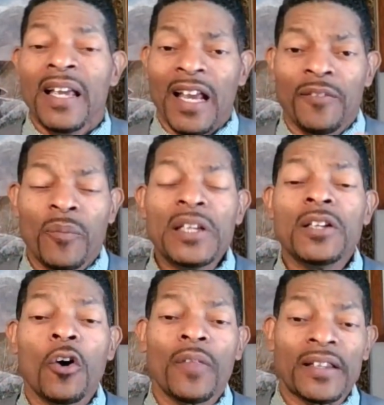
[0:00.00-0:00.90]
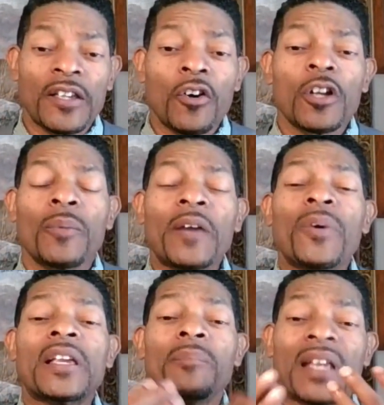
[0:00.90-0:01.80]
And we know that the only way
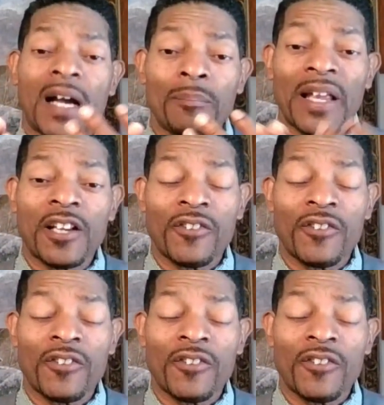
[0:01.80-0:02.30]
we can become like